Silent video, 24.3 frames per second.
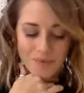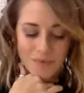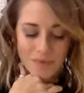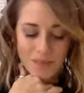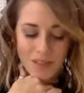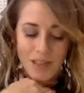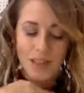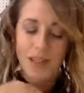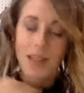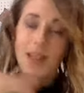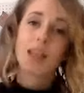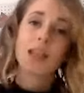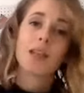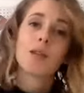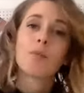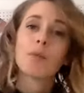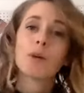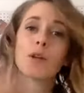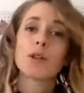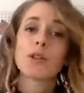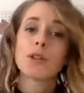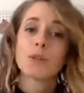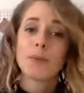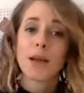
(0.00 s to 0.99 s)
And
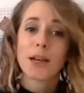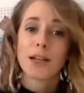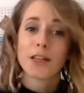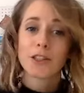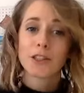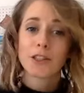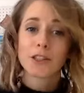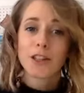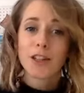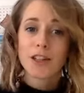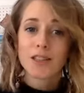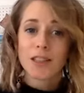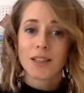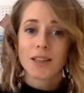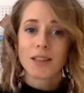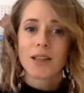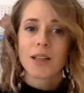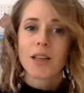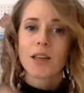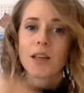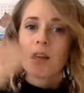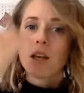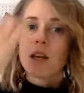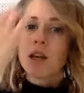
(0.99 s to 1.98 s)
put those back into your closet.
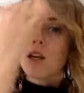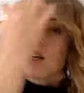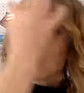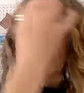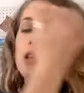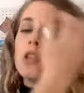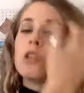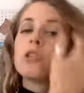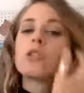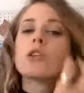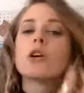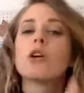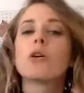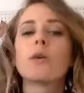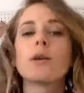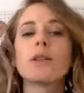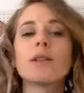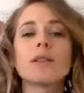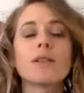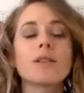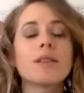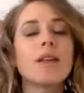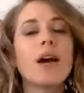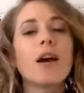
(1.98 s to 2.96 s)
So
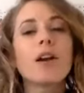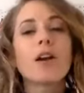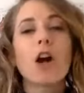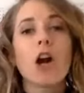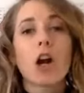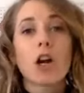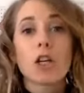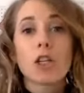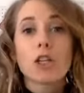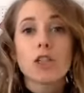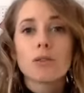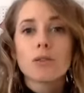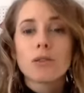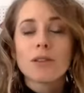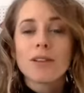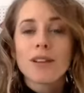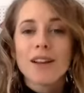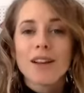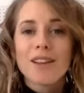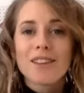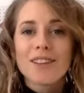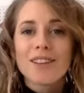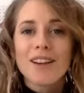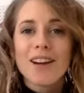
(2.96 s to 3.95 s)
it's not hard to do a
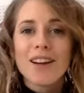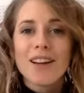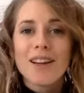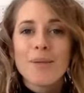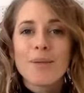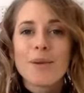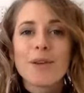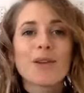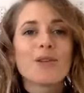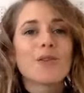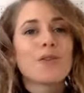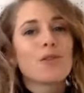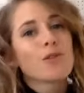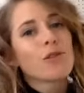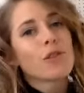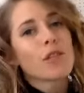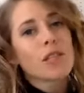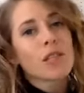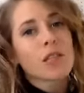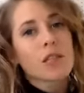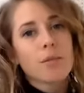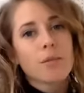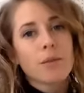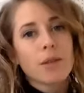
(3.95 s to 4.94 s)
closet audit, but you do
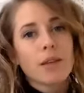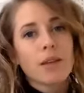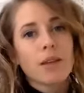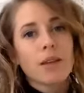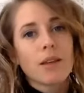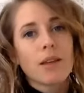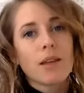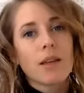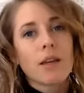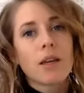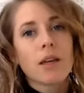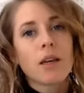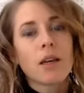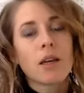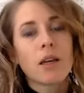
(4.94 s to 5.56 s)
need to be